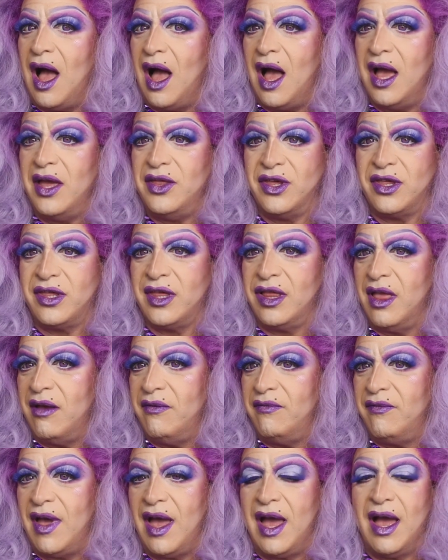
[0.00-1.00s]
I just
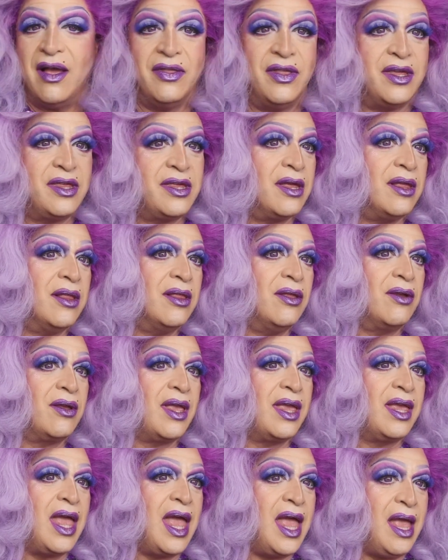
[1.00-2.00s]
love how this look
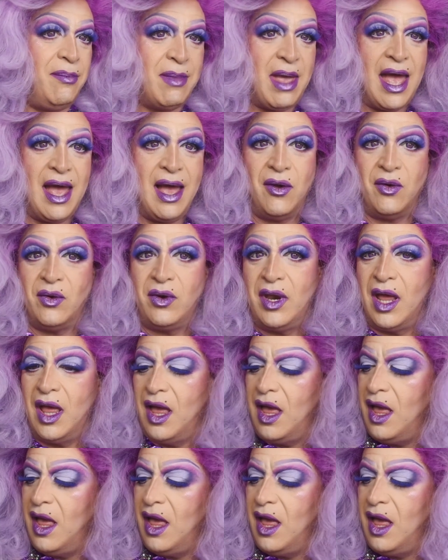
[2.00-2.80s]
came out,